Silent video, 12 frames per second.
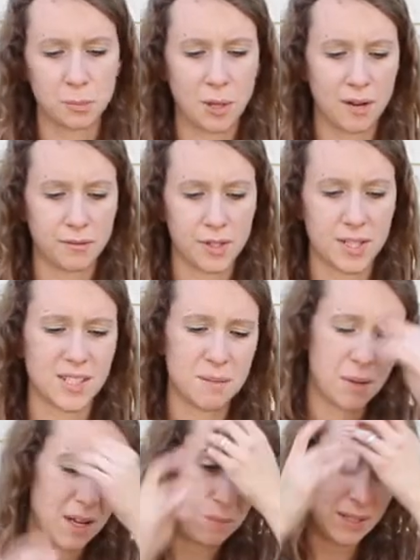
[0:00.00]
pot for this.
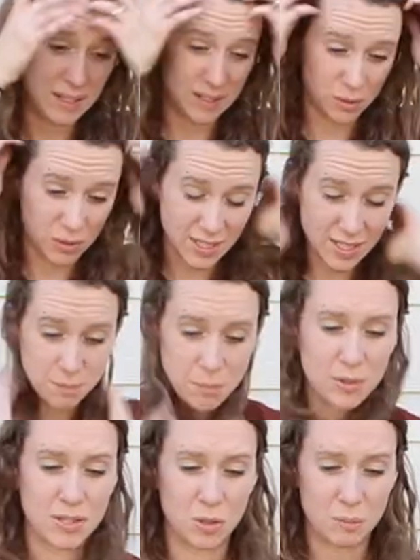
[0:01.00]
It might be a little deep,
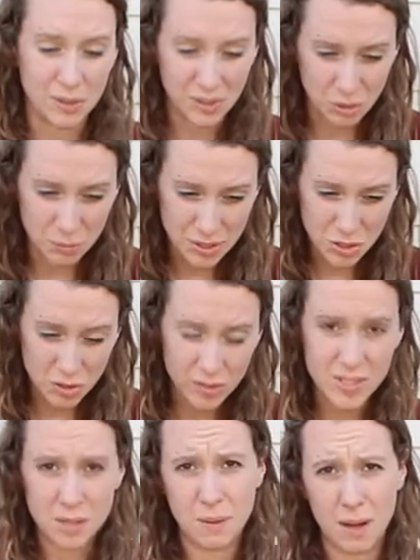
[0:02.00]
so I'm a little bit
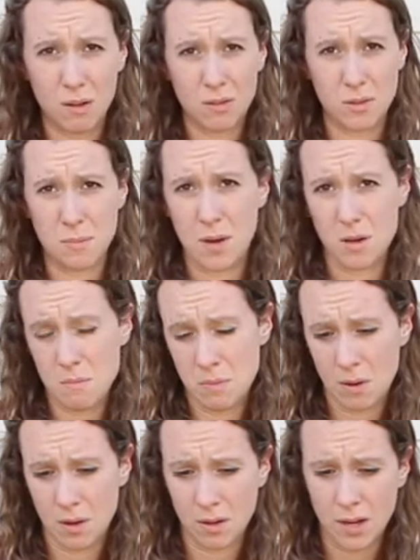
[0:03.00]
nervous about the bottom
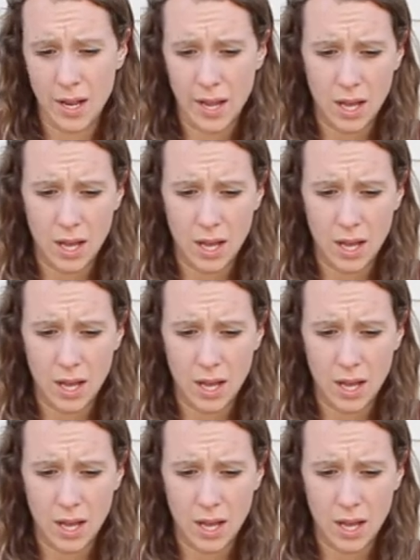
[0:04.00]
part